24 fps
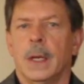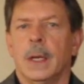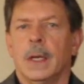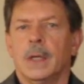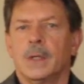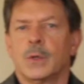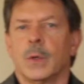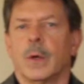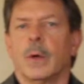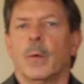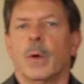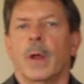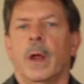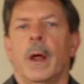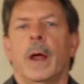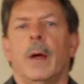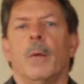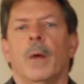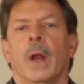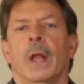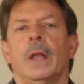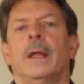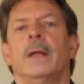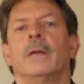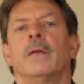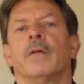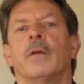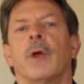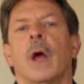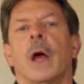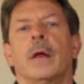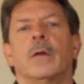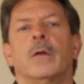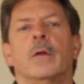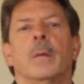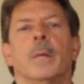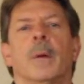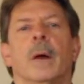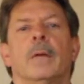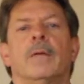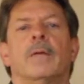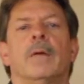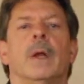So anyway, what I'd like to talk to you about